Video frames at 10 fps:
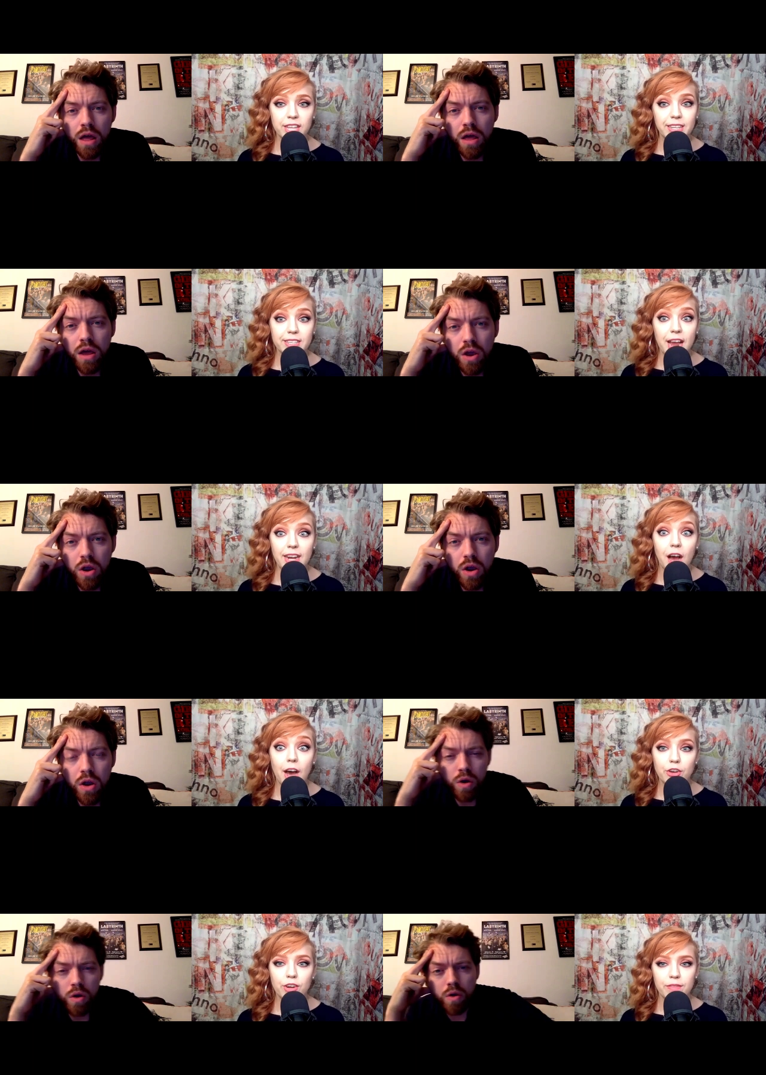Speaker 1: like
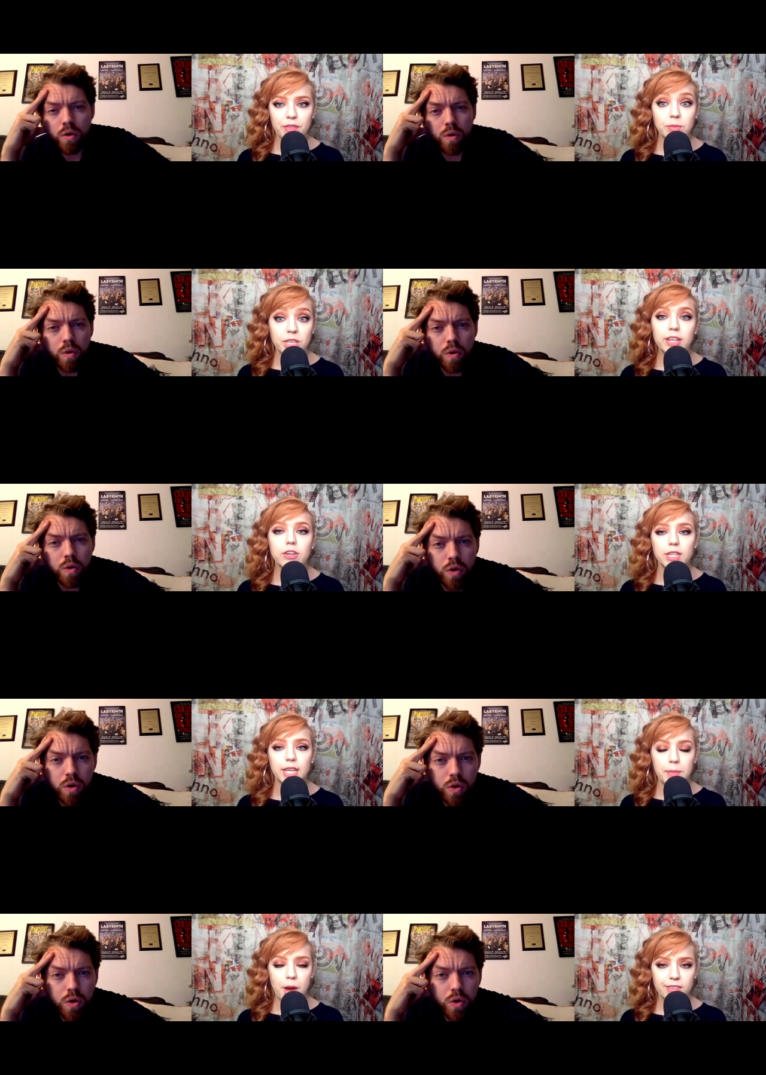900 of them,
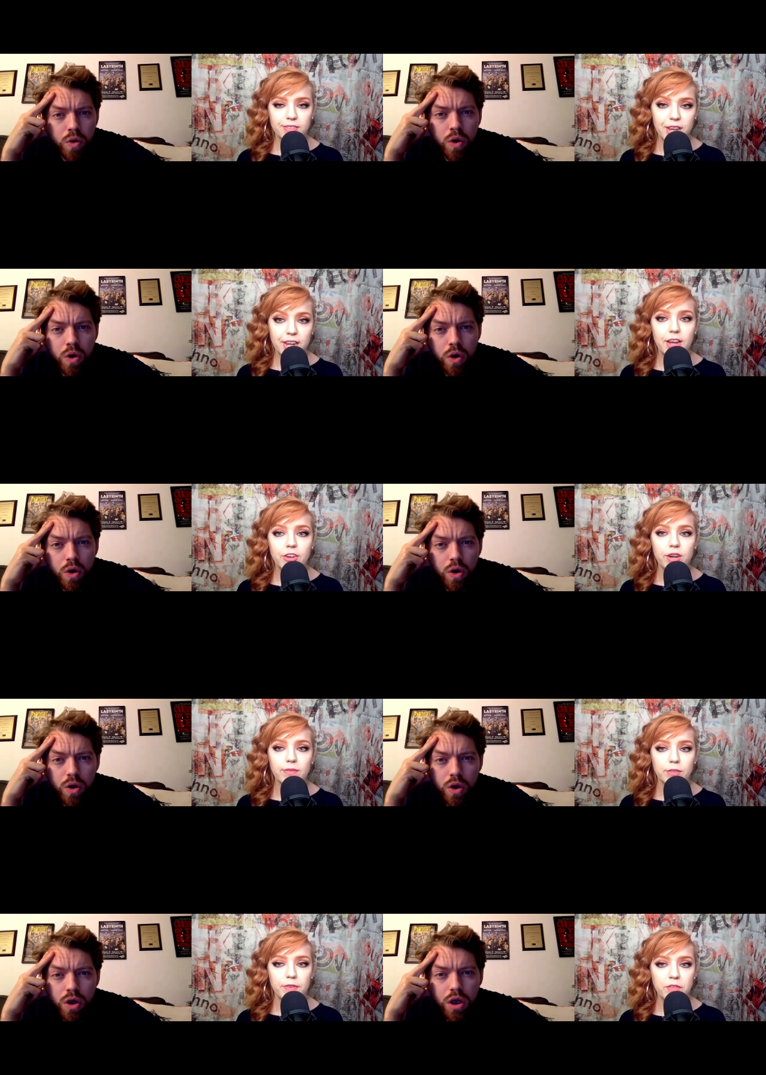literally a box of
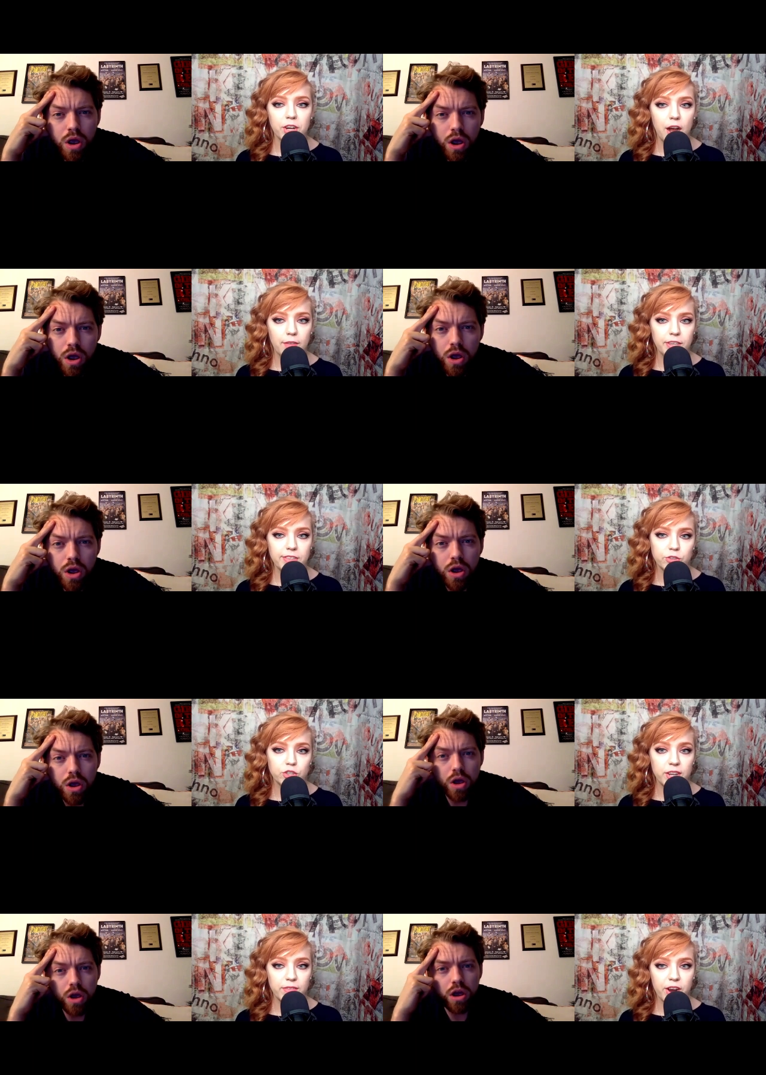900 of her favorite coffees,
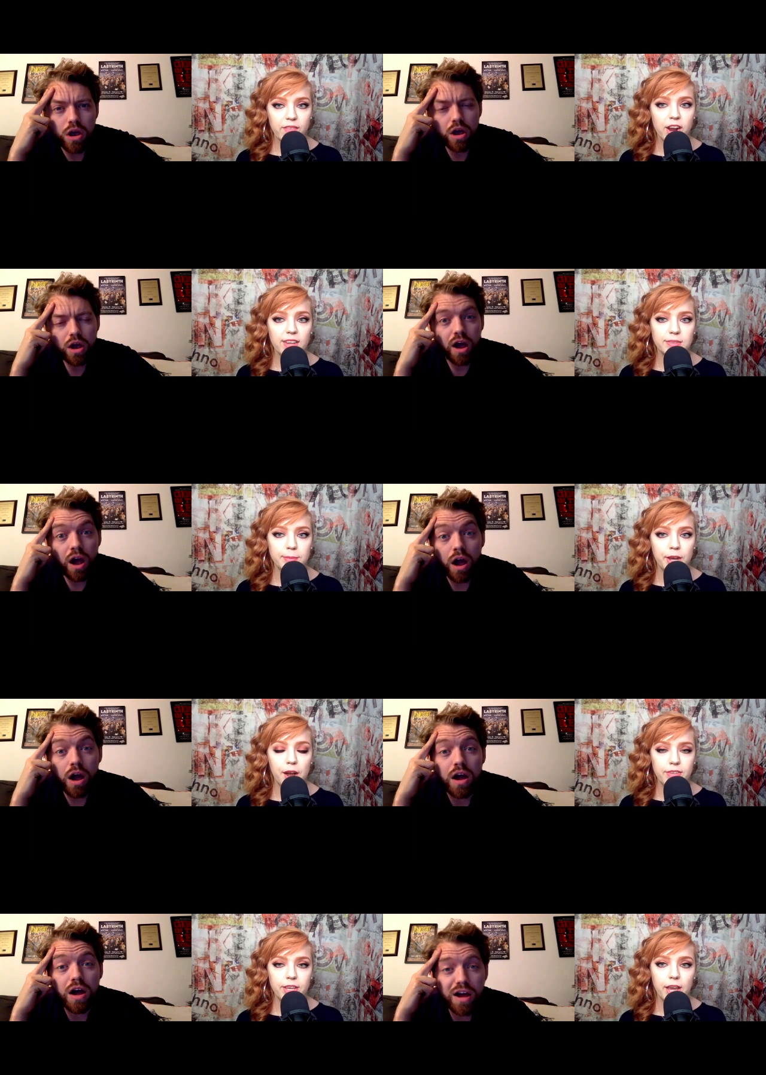so she never ever has to buy
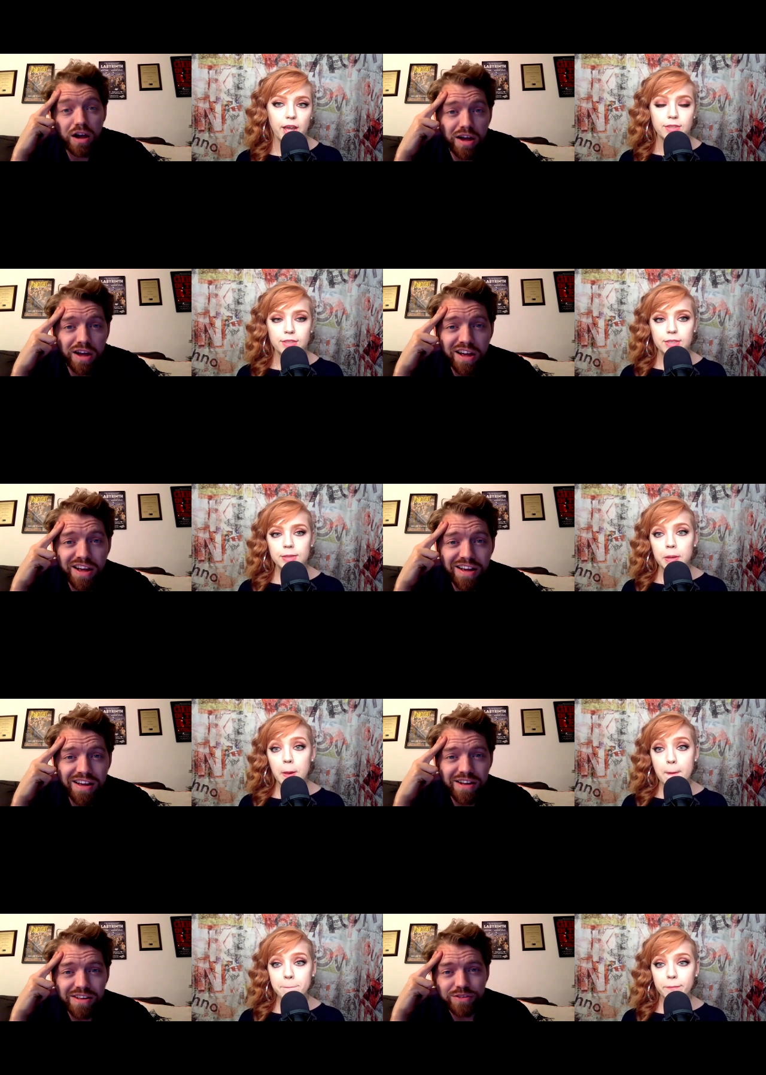coffee again.
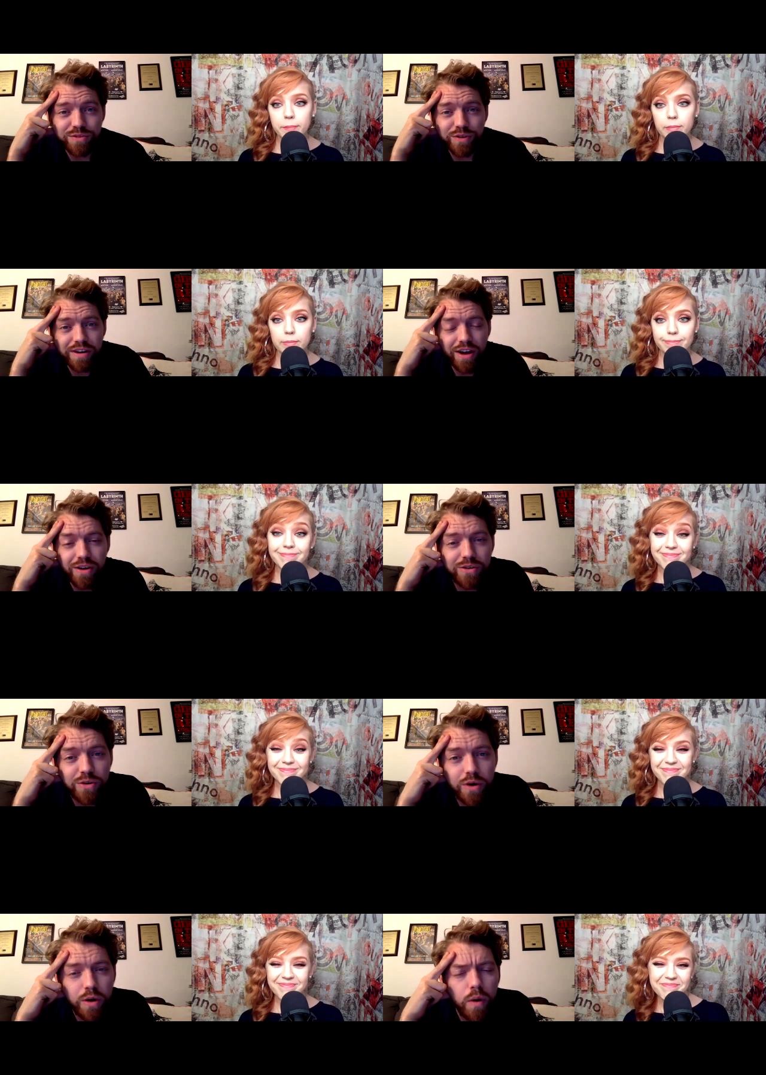
Speaker 2: Oh, that's very Oh,
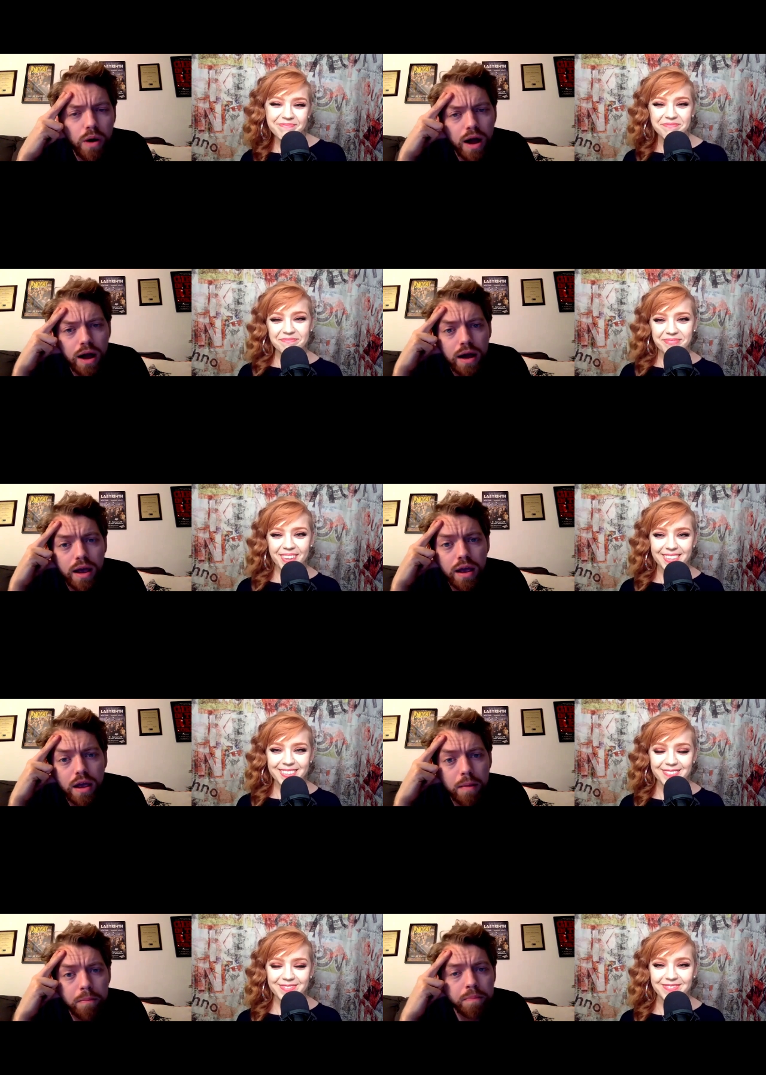cool. Well, uh
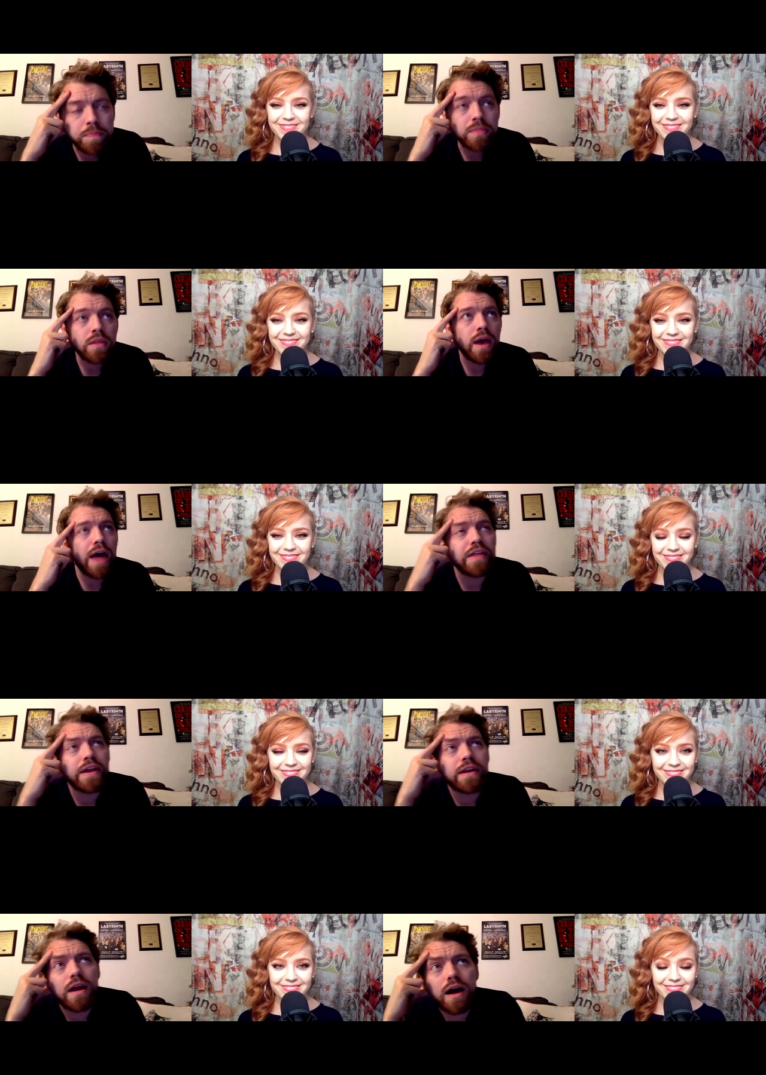and
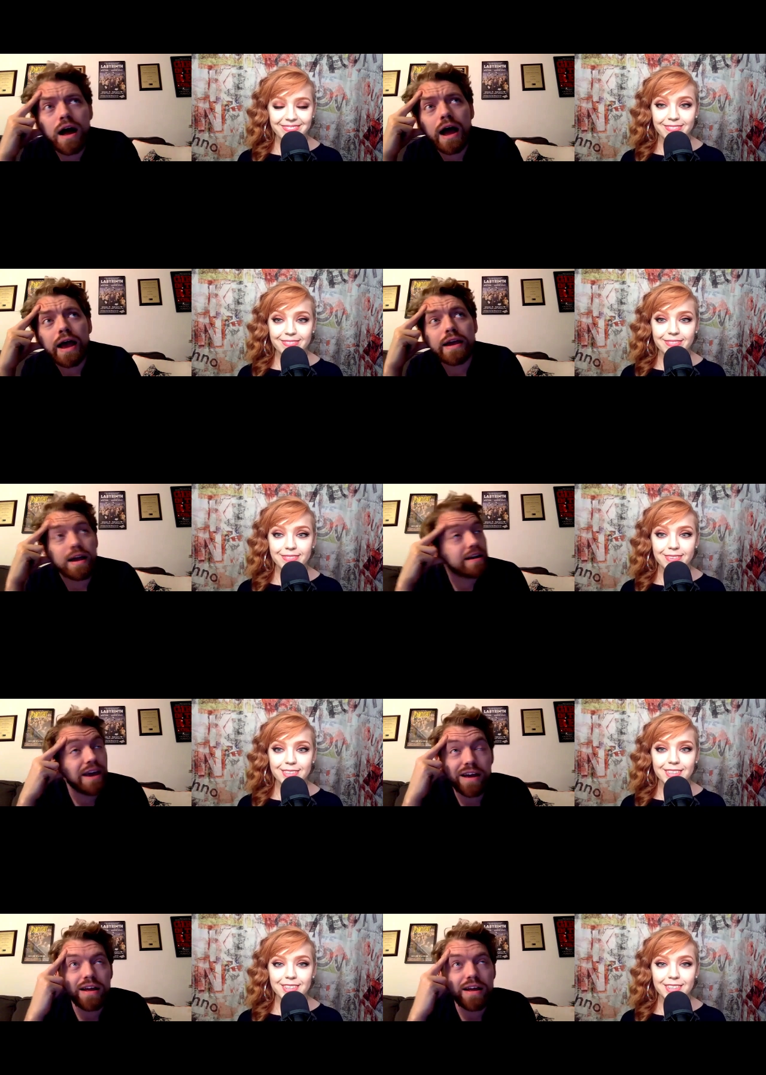then I can't.